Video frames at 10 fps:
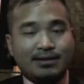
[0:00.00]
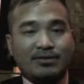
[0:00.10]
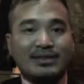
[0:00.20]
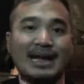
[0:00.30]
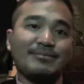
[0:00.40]

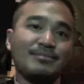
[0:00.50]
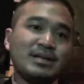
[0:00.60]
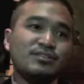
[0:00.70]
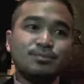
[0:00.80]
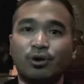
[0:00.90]
So that
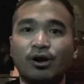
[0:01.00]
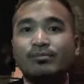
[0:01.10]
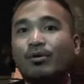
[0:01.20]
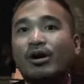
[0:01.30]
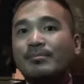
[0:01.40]
means more
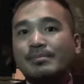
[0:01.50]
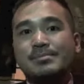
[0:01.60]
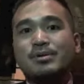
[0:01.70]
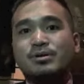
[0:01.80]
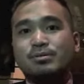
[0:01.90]
and more
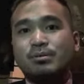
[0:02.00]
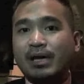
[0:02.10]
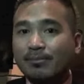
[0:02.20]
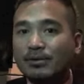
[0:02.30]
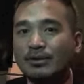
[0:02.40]
people will
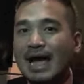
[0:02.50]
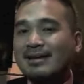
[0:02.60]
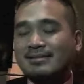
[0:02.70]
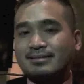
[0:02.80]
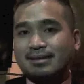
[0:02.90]
be able to
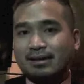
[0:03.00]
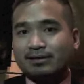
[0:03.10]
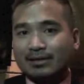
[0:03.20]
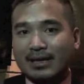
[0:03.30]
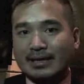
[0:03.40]
access the
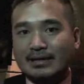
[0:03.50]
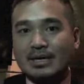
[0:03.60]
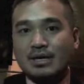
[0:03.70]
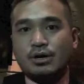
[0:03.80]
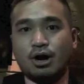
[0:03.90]
internet
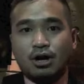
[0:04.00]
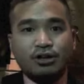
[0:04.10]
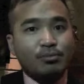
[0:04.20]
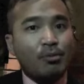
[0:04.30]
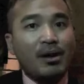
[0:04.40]
on
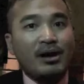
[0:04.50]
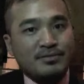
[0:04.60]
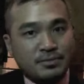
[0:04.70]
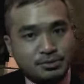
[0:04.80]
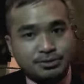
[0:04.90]
their mobile
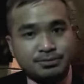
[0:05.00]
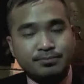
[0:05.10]
phone.